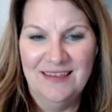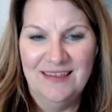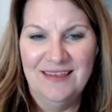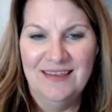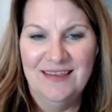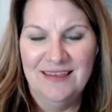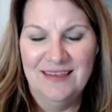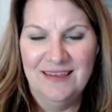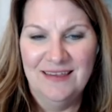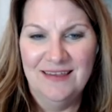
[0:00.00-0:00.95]

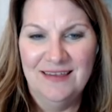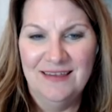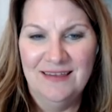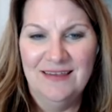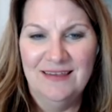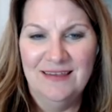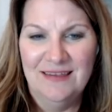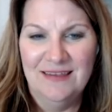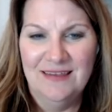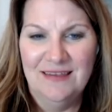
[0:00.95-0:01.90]

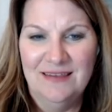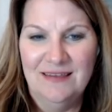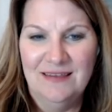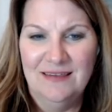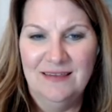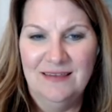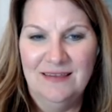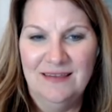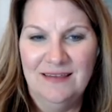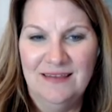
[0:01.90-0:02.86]

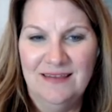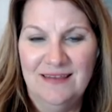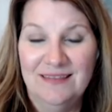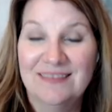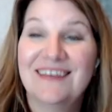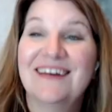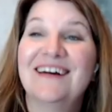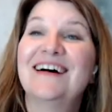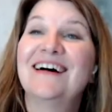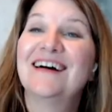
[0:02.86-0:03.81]

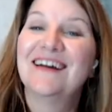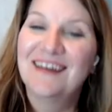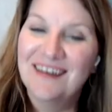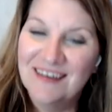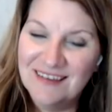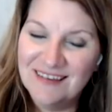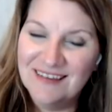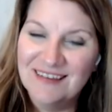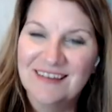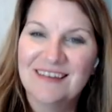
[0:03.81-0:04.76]

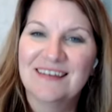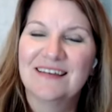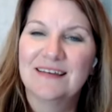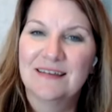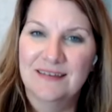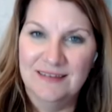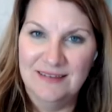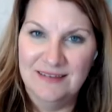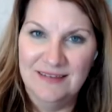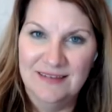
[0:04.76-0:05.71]

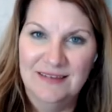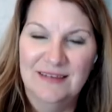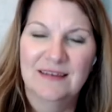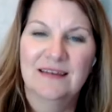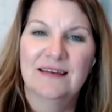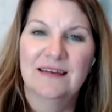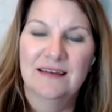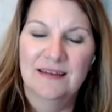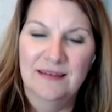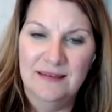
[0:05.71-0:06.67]

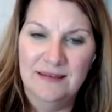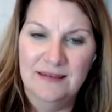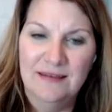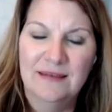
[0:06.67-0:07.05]
[no speech]